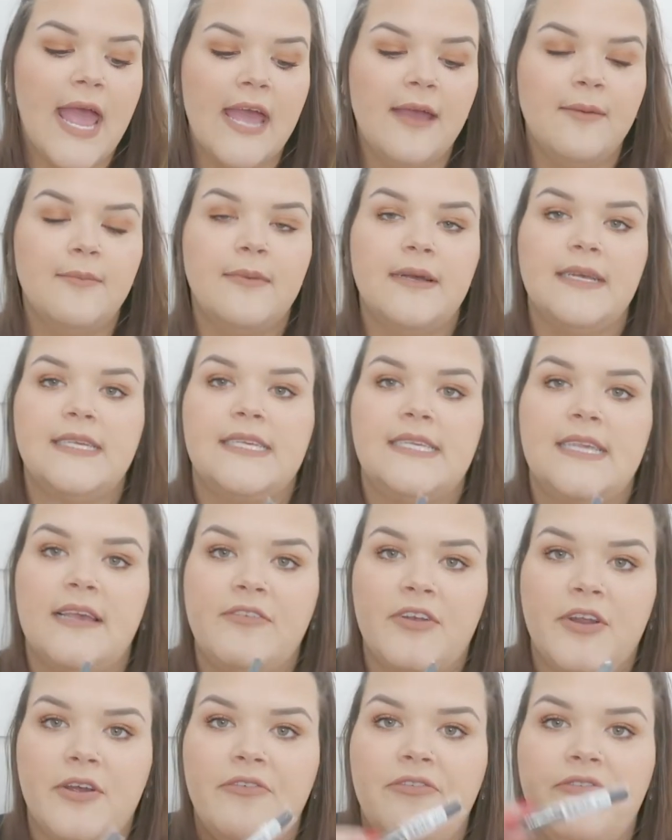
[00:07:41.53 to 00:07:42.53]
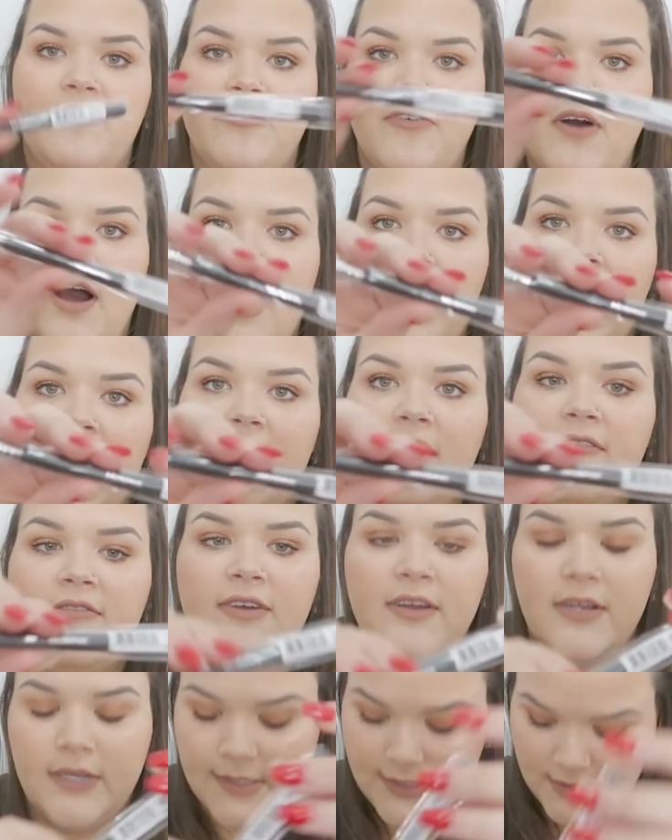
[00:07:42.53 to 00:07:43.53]
M705.
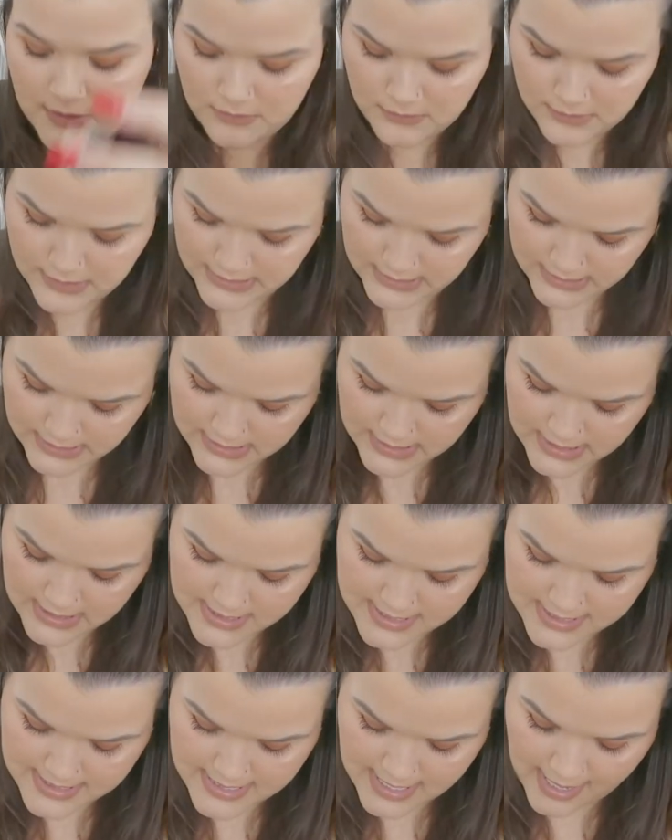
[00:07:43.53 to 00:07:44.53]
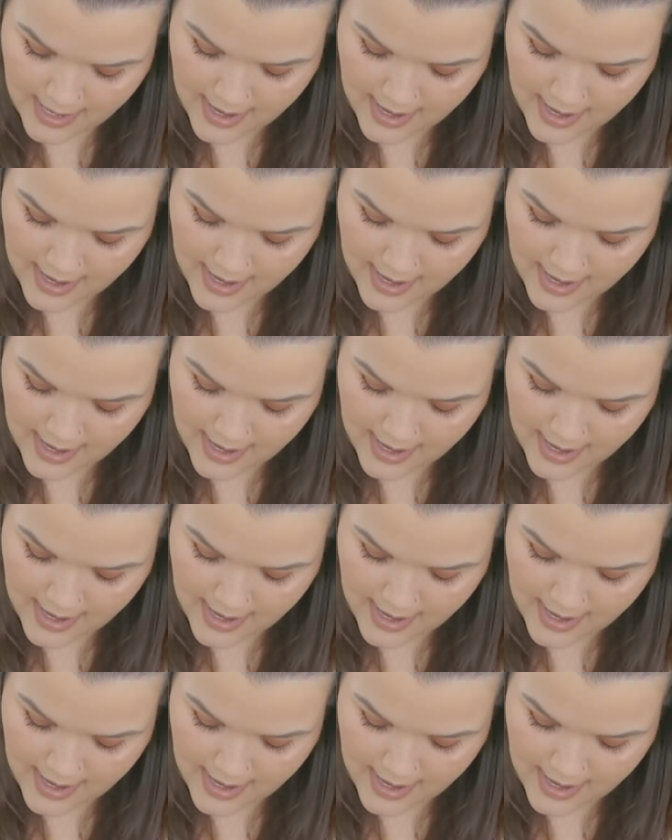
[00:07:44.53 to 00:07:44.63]
So this is